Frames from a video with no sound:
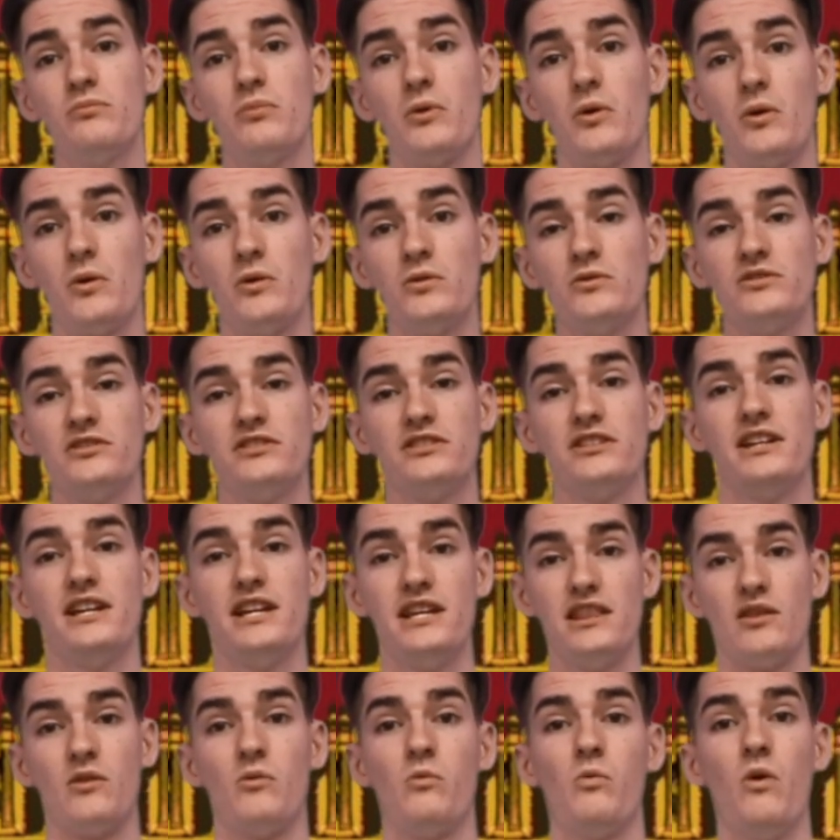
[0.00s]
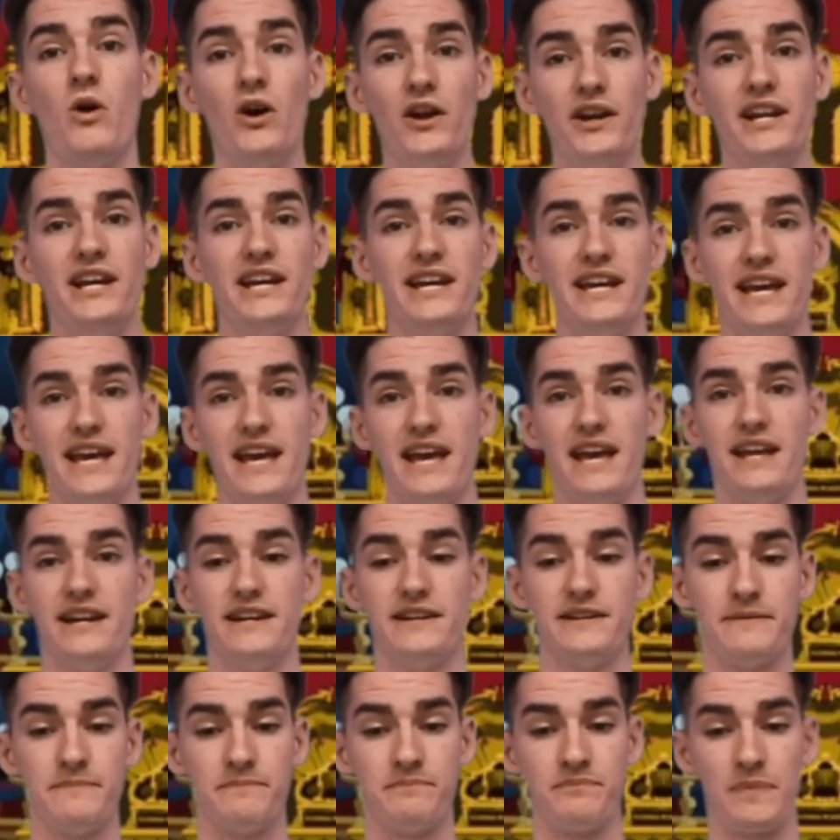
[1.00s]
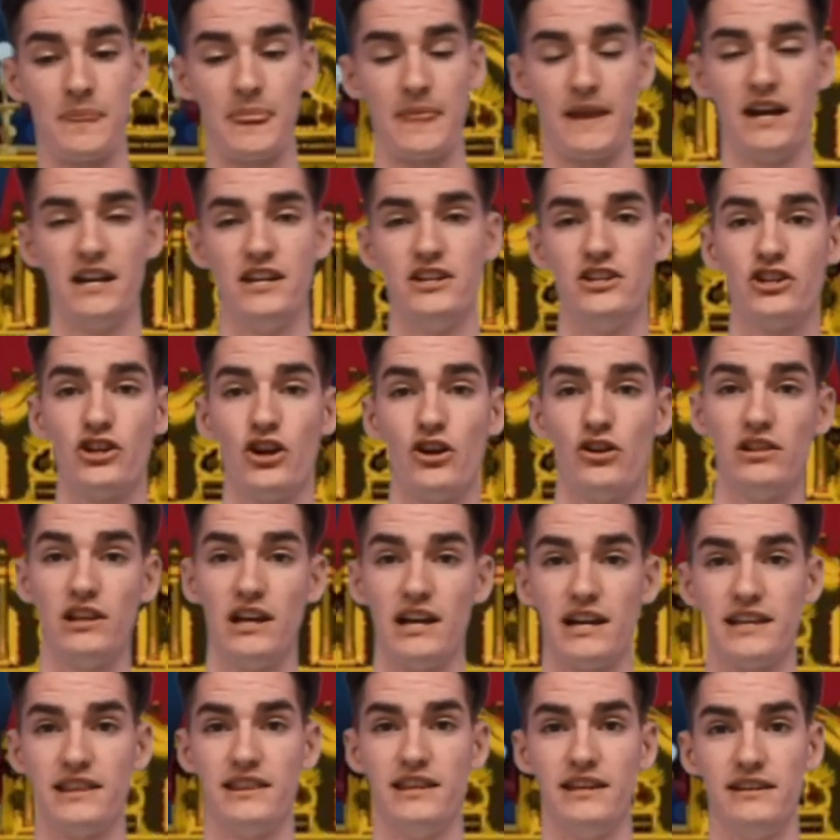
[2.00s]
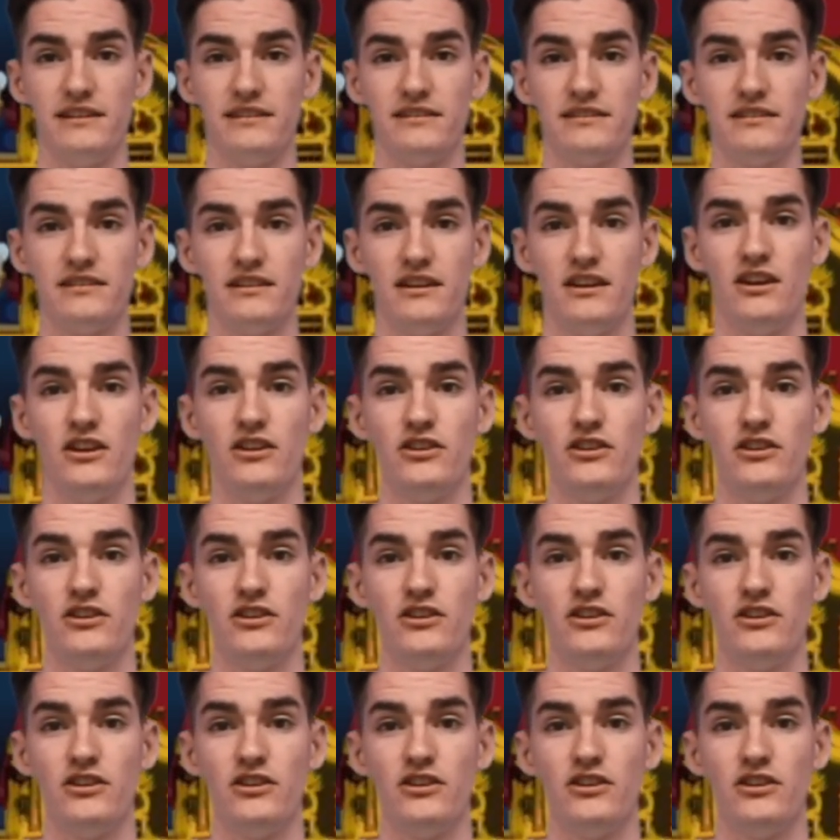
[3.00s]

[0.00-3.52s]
balls in the one hand, and you go like this.